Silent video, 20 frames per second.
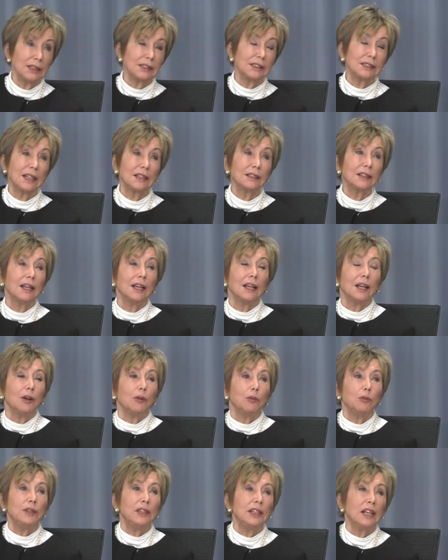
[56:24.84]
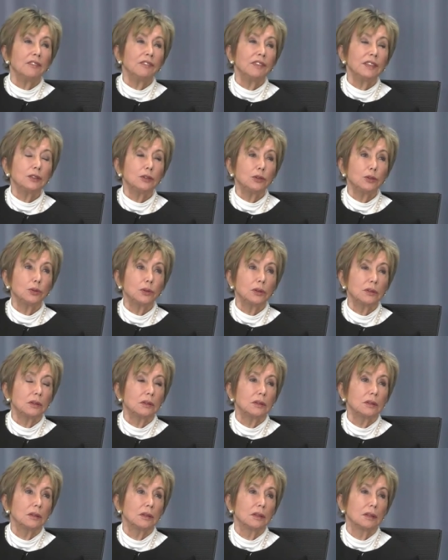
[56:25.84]
is that we never took,
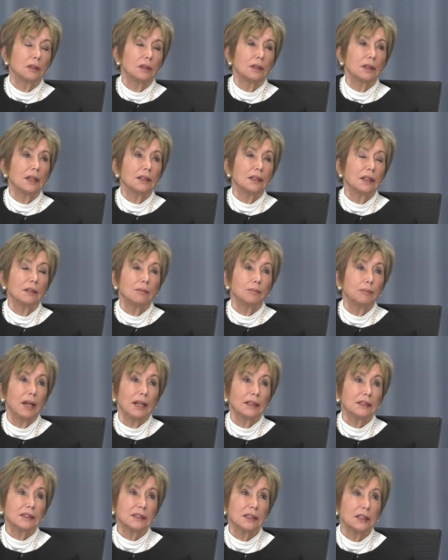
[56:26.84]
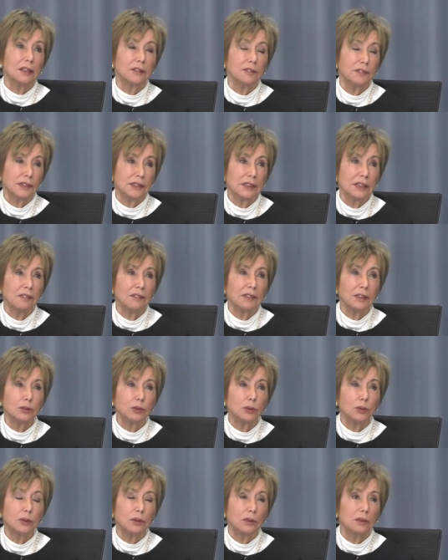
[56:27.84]
that the blood service never
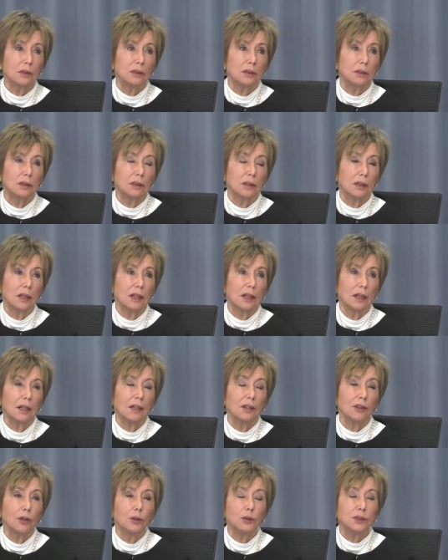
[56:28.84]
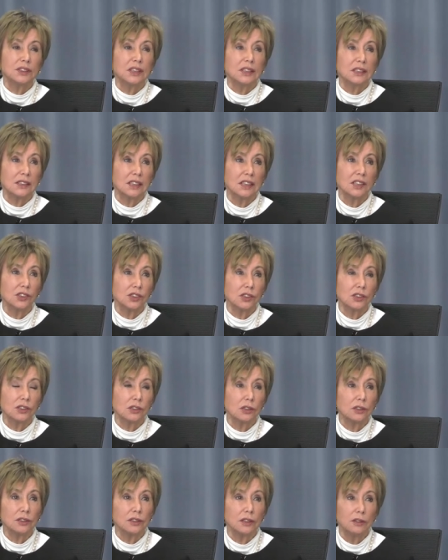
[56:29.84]
took uh, those
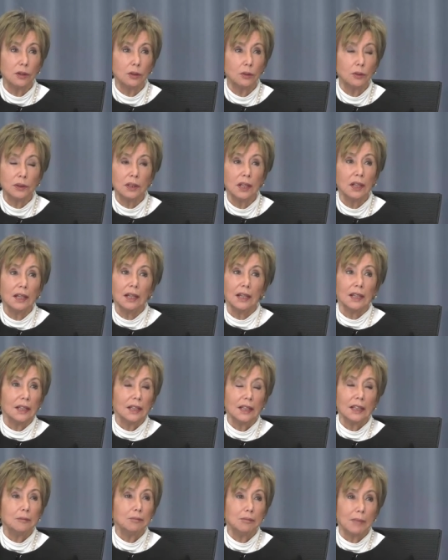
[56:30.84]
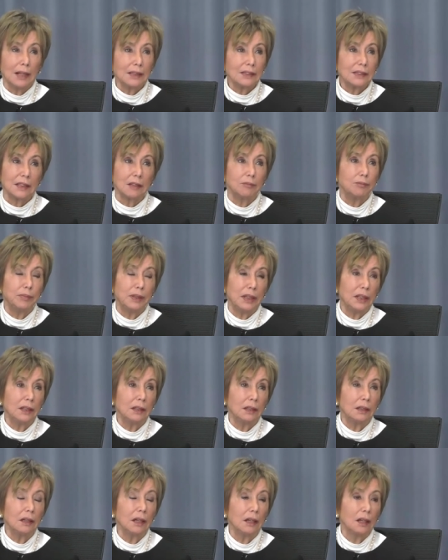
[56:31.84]
decisions on their own. It must have
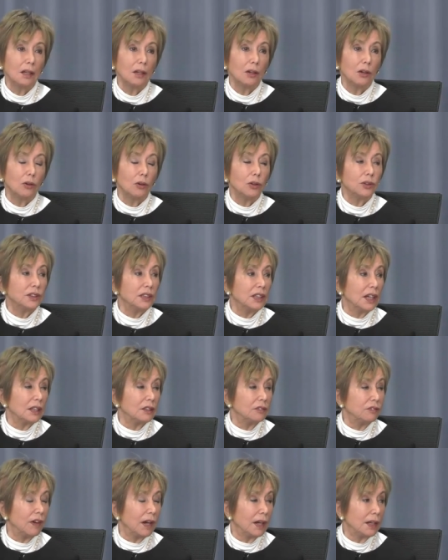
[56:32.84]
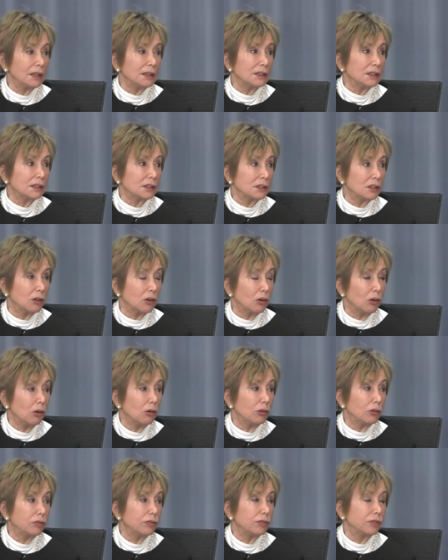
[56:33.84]
been on the advice
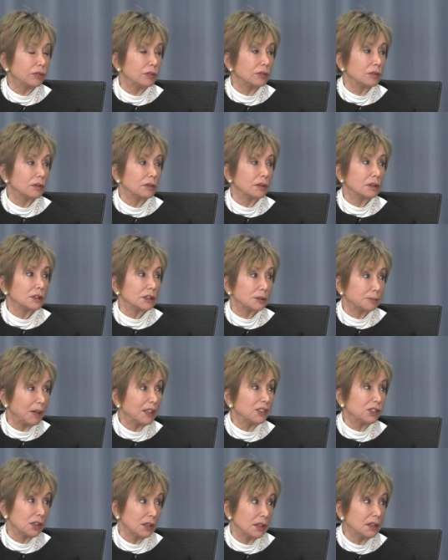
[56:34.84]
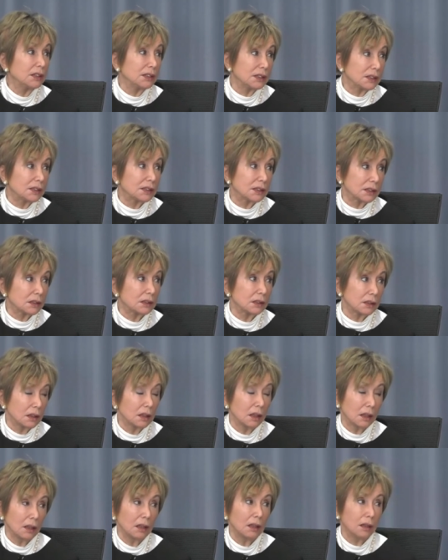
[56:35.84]
of specialists
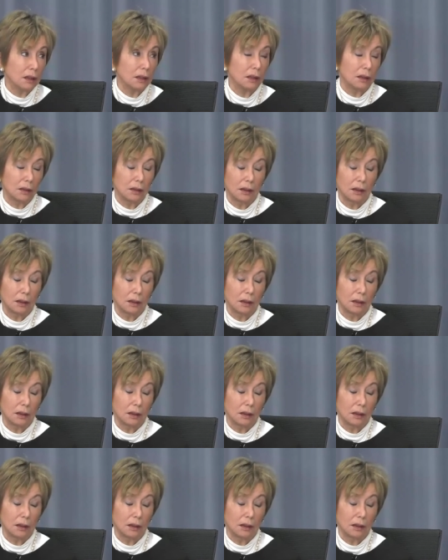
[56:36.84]
uh,